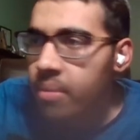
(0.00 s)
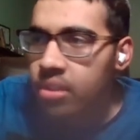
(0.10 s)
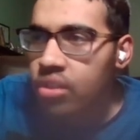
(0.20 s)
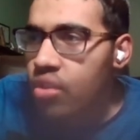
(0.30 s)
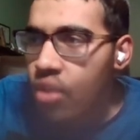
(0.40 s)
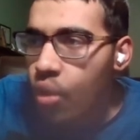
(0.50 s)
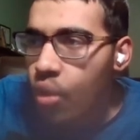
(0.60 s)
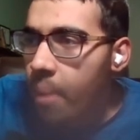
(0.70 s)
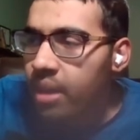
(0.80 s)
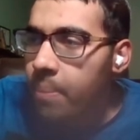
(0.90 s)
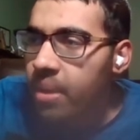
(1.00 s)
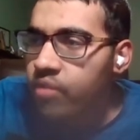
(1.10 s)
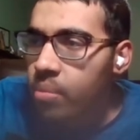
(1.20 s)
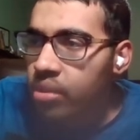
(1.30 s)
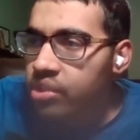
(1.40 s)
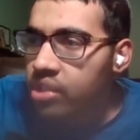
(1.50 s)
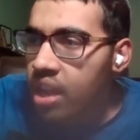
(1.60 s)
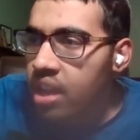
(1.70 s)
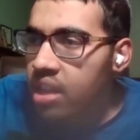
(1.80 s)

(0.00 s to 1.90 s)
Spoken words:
And you know who I'm going to pick for Marseille.